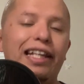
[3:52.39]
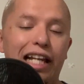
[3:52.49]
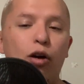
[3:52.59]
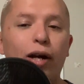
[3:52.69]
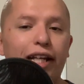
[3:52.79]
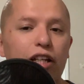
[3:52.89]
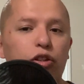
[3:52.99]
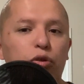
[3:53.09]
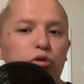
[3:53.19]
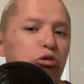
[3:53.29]
now i can
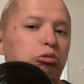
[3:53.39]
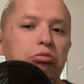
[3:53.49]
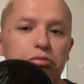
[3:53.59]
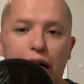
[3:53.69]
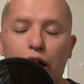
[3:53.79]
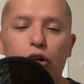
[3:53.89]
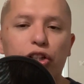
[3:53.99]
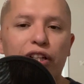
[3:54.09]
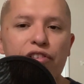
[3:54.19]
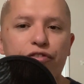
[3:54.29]
do
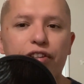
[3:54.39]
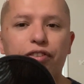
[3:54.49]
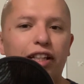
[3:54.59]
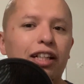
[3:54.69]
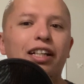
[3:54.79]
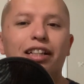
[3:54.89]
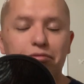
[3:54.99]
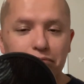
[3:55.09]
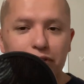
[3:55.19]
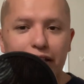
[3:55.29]
150
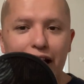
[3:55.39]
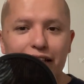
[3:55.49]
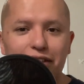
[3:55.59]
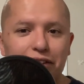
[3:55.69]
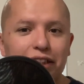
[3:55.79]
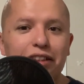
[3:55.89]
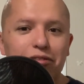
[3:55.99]
that's